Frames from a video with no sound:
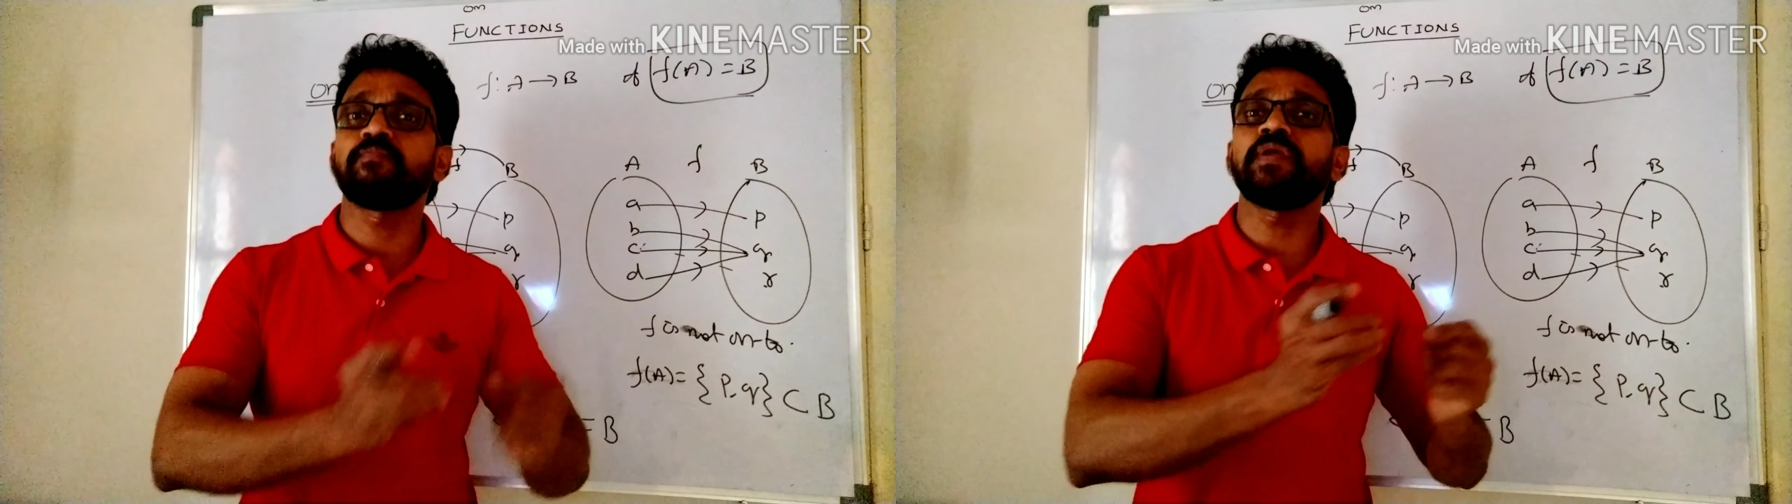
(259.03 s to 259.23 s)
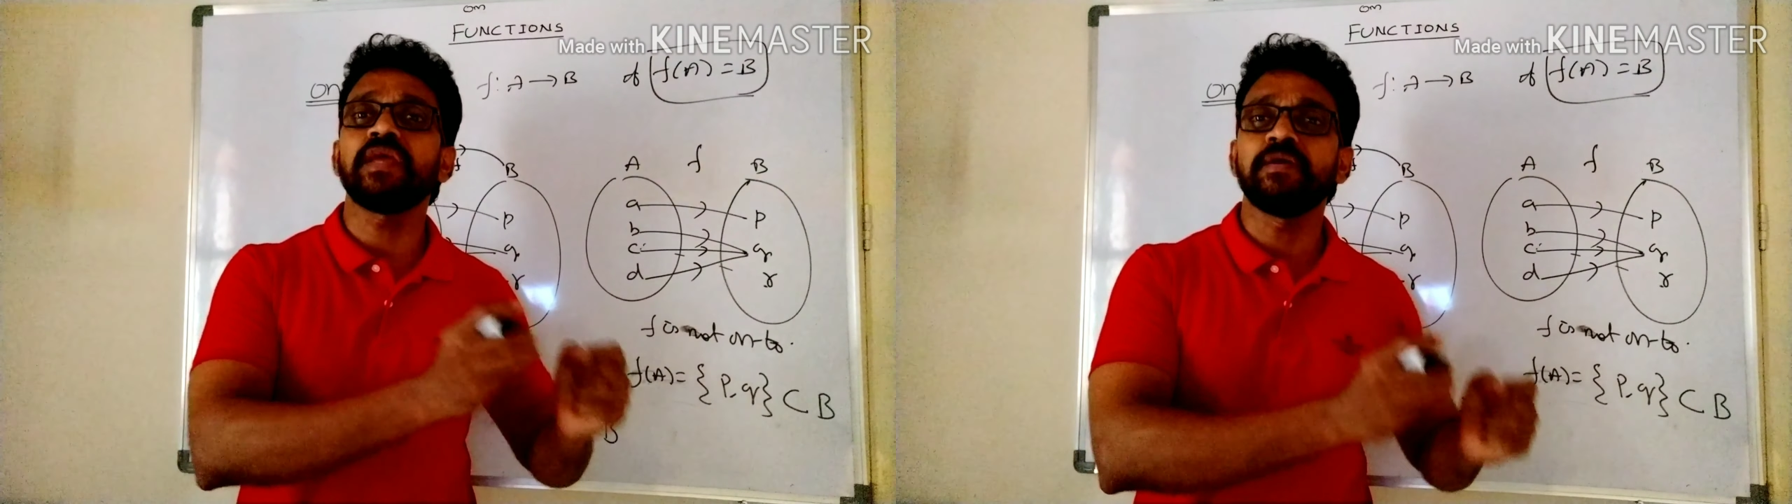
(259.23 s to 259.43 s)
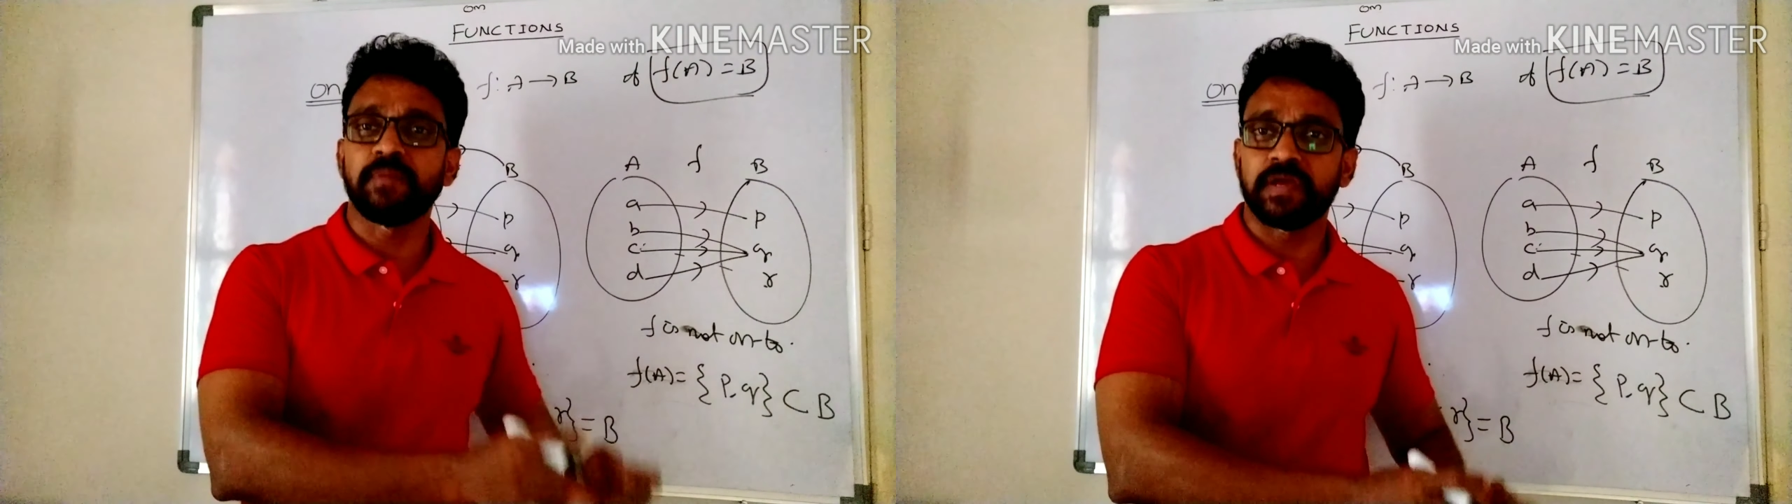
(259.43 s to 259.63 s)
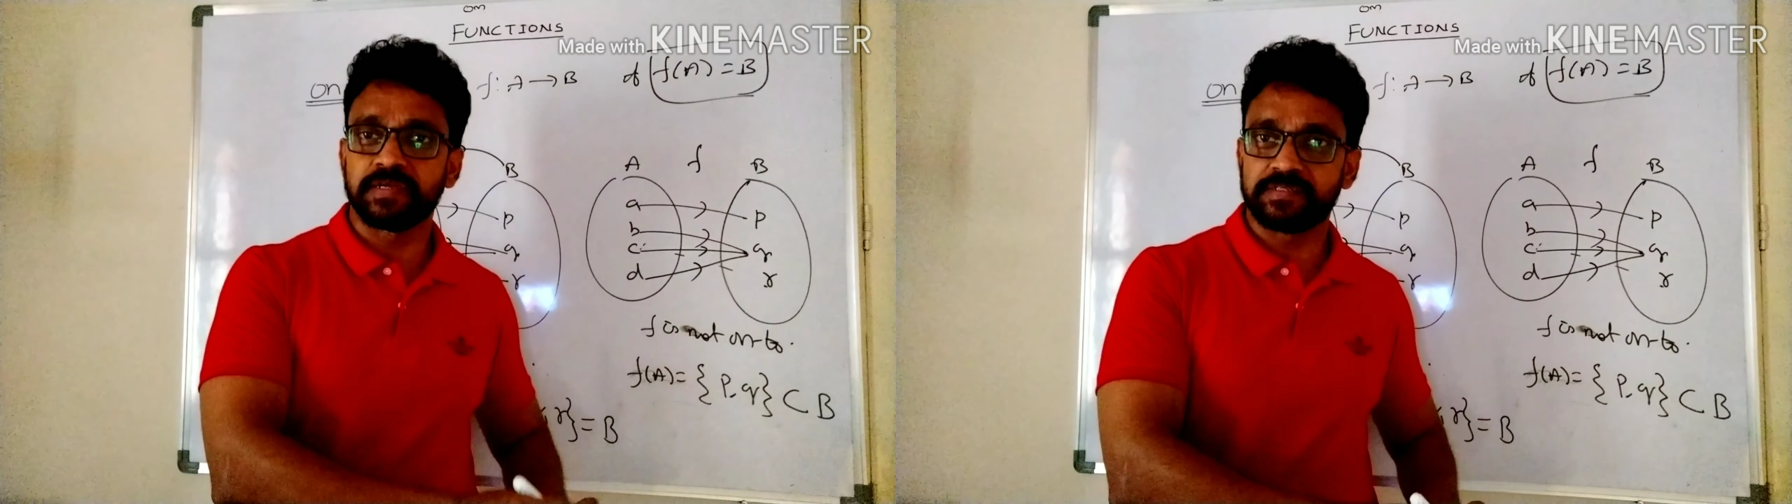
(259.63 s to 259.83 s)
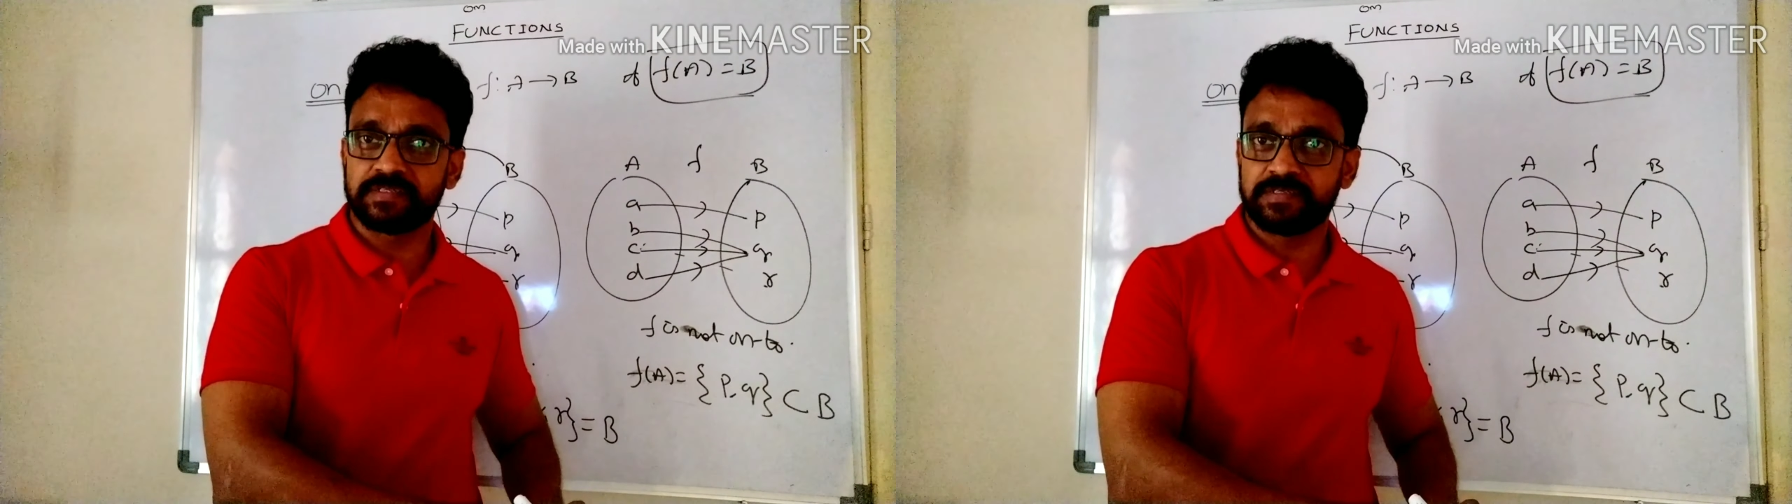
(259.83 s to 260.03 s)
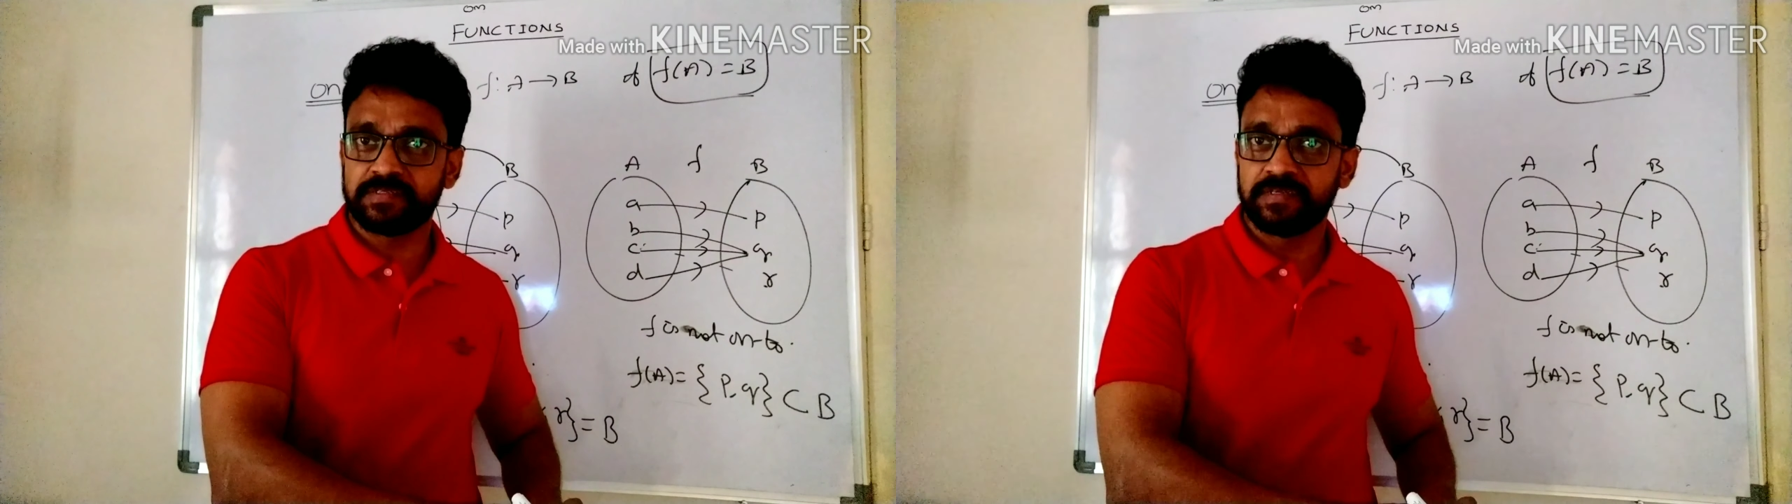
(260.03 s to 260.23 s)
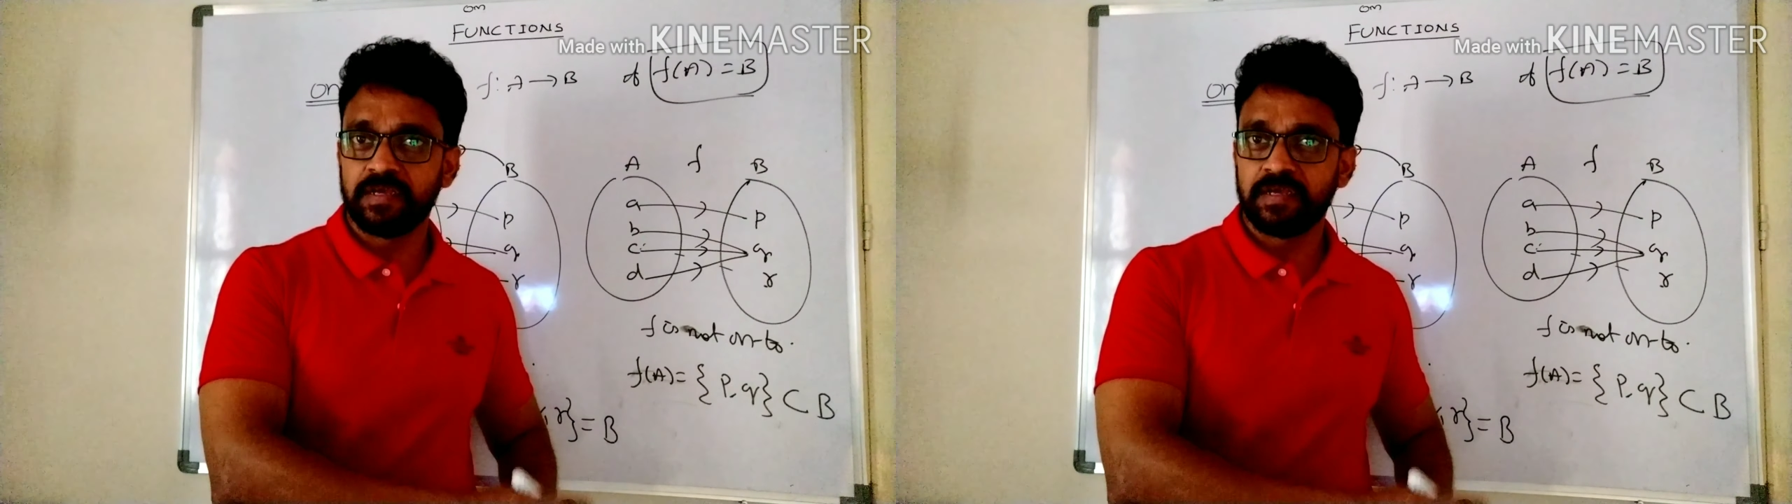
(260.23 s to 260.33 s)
preimage